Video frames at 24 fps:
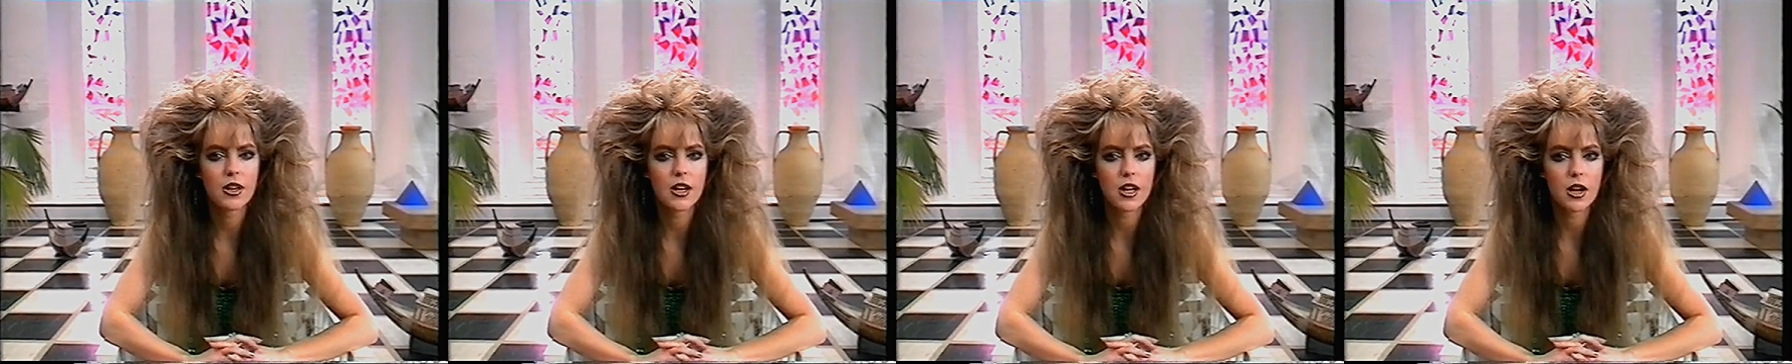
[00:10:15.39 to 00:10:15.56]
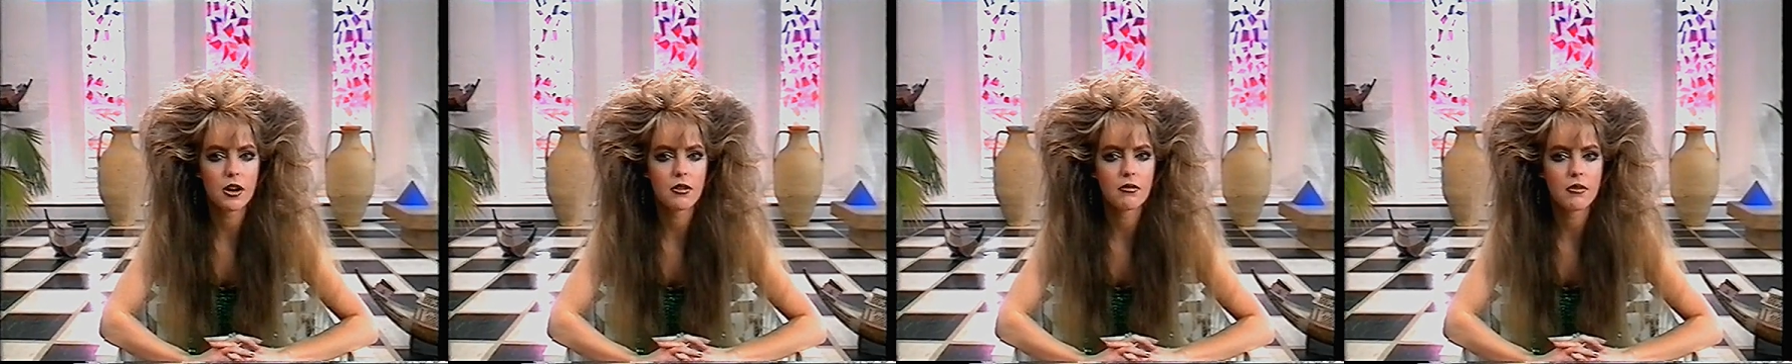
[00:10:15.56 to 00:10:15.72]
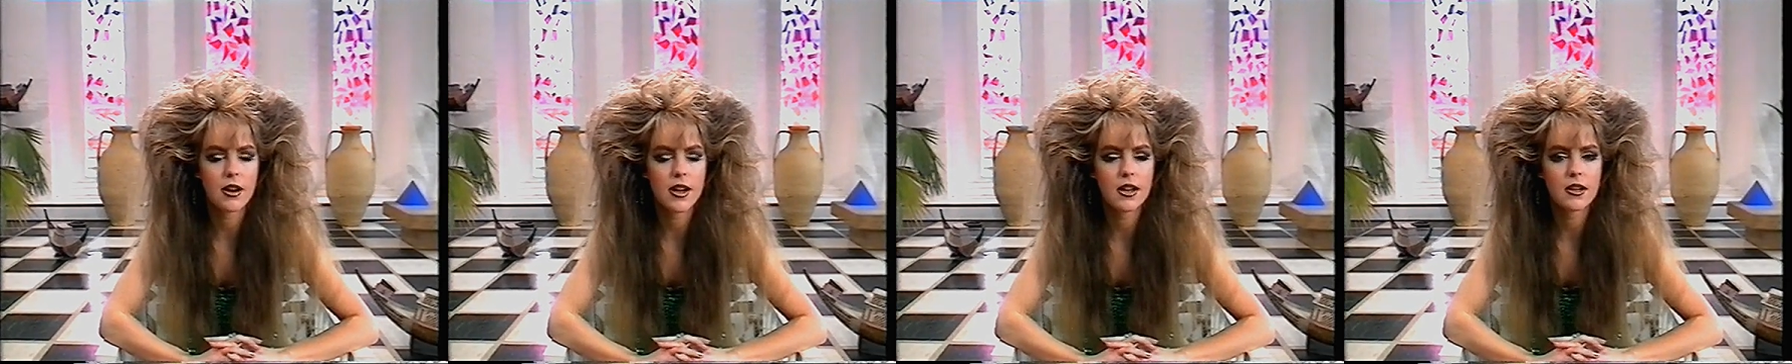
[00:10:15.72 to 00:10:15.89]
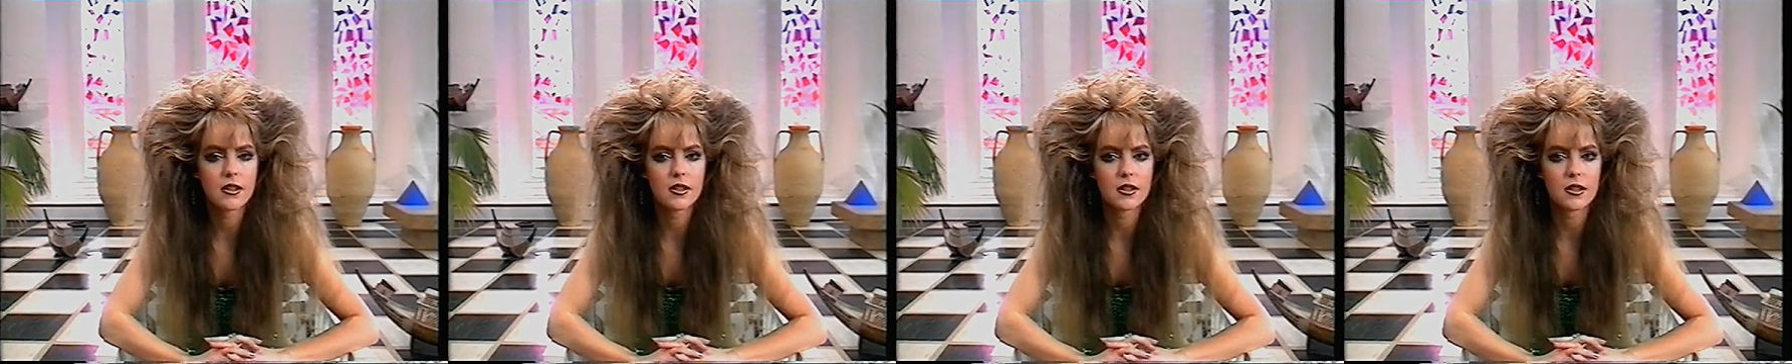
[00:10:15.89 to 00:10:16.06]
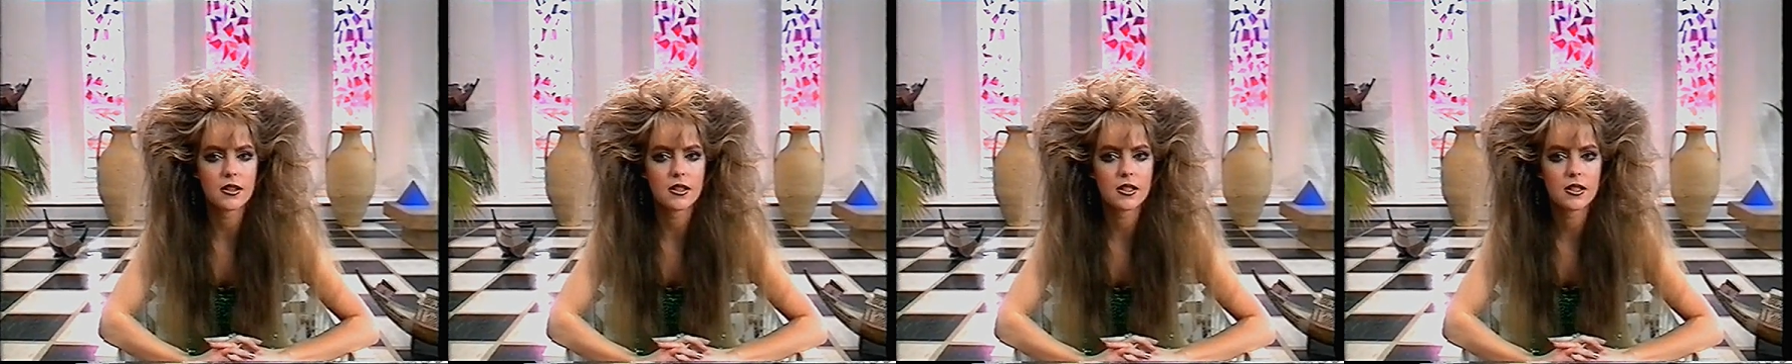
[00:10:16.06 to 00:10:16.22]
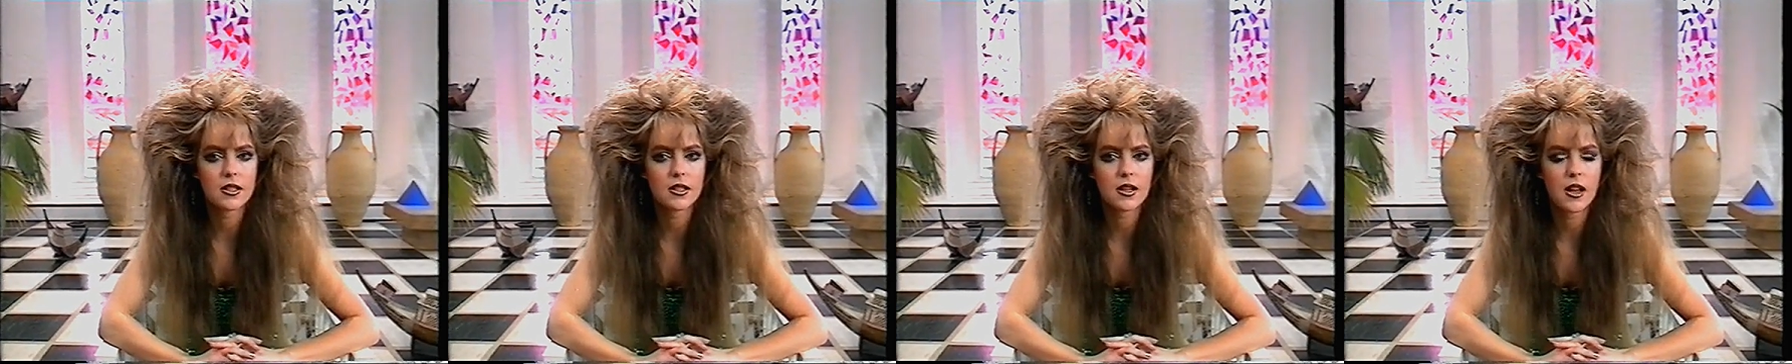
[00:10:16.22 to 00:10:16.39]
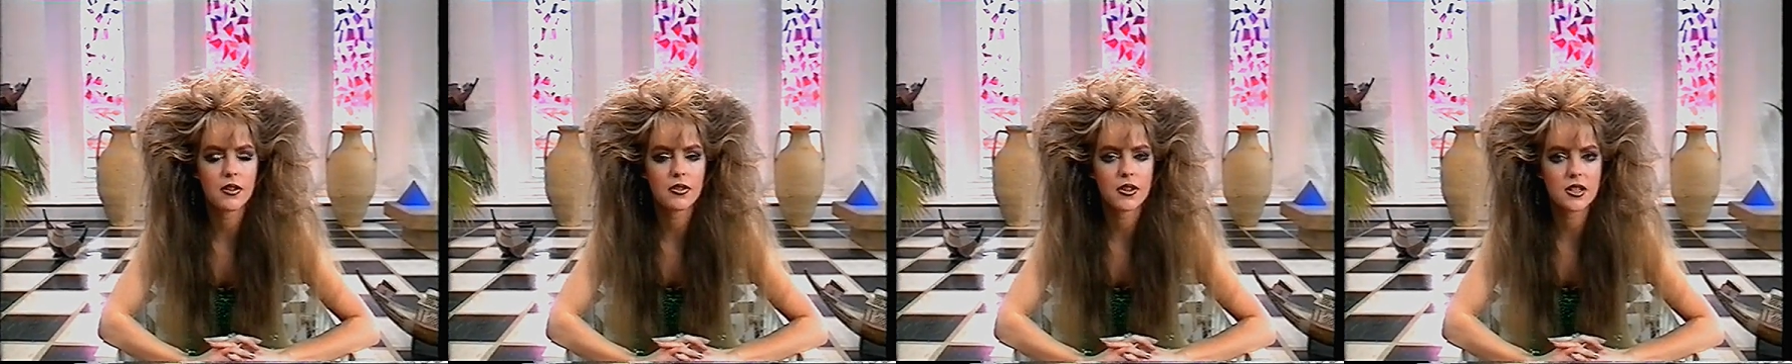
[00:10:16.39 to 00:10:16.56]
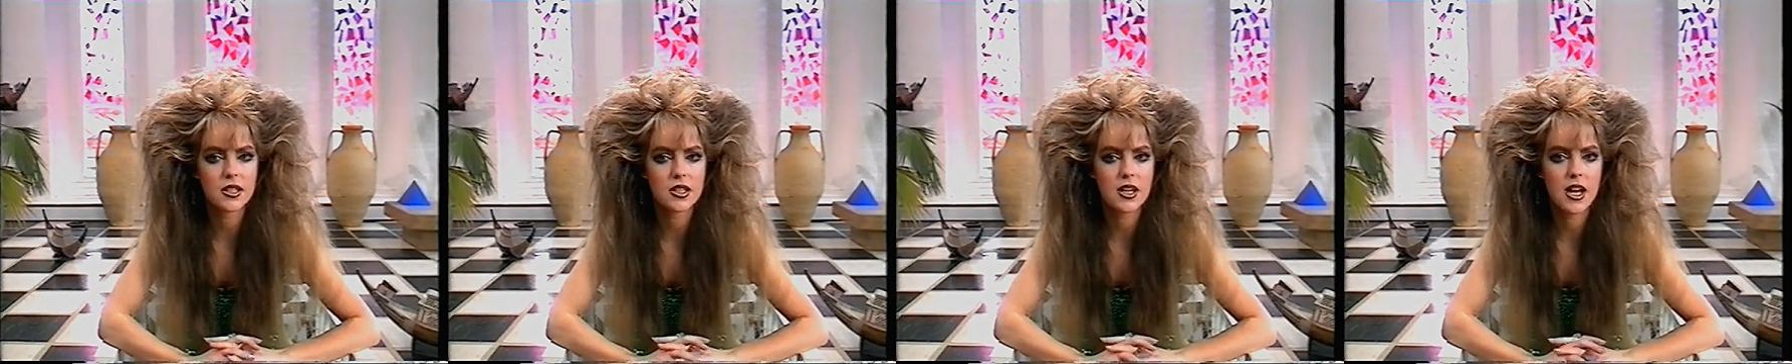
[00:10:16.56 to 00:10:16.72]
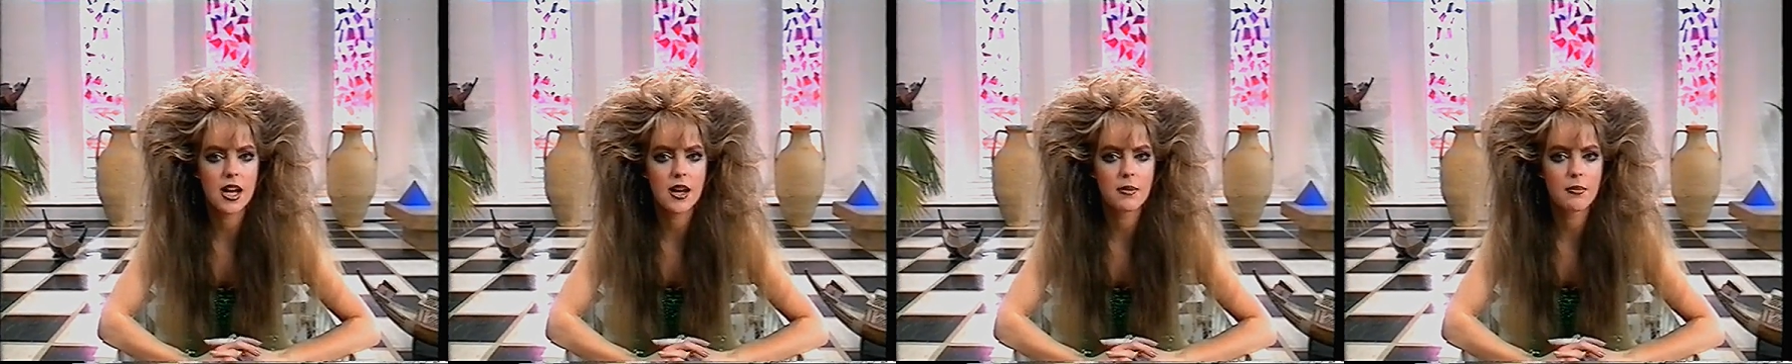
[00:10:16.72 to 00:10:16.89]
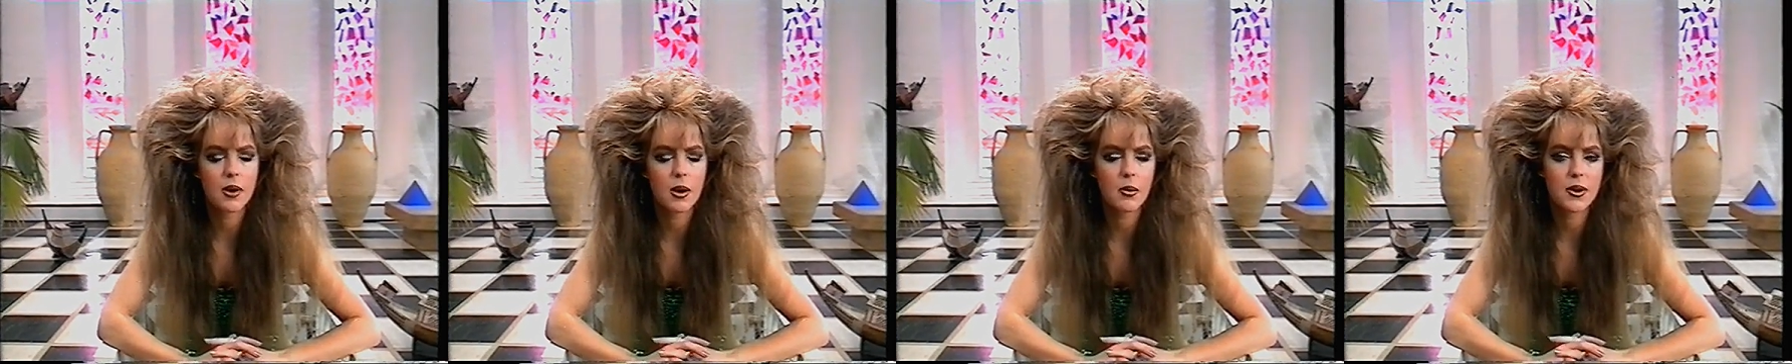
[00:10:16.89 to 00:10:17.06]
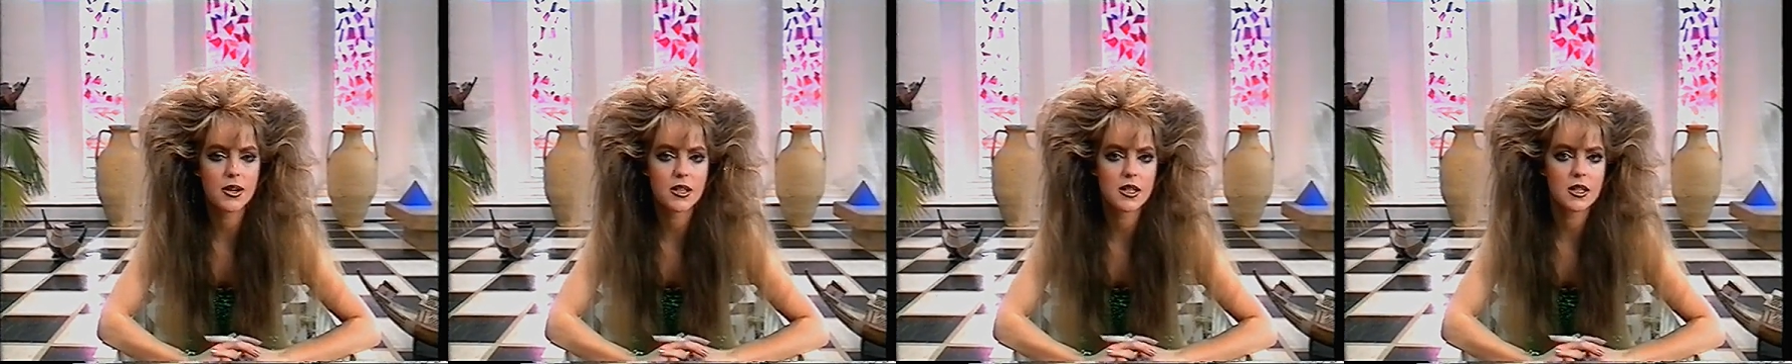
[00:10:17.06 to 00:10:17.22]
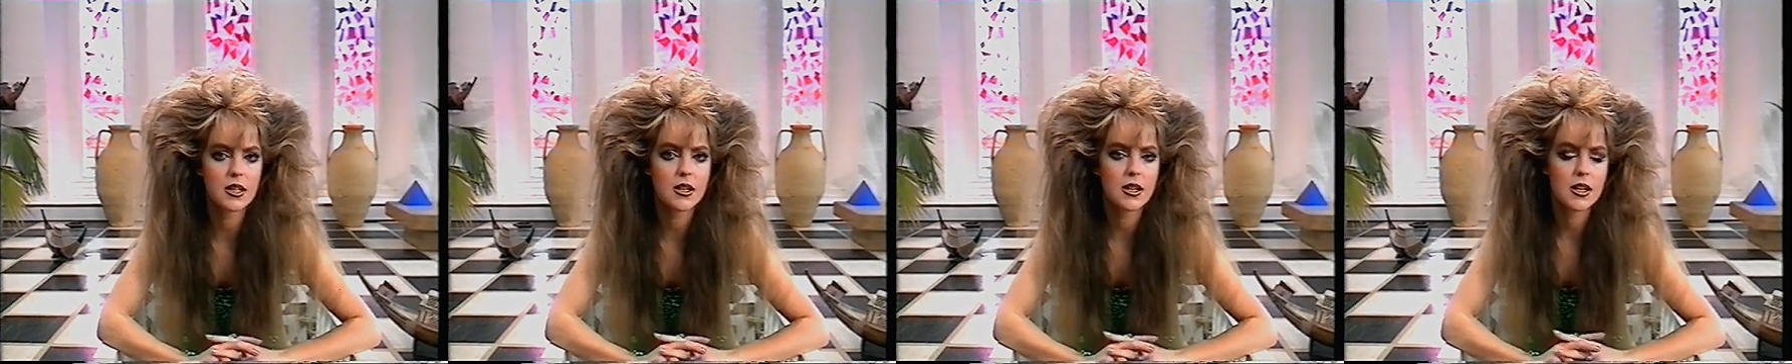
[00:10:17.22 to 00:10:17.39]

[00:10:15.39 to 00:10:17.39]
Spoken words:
horrendous. And the same, I went to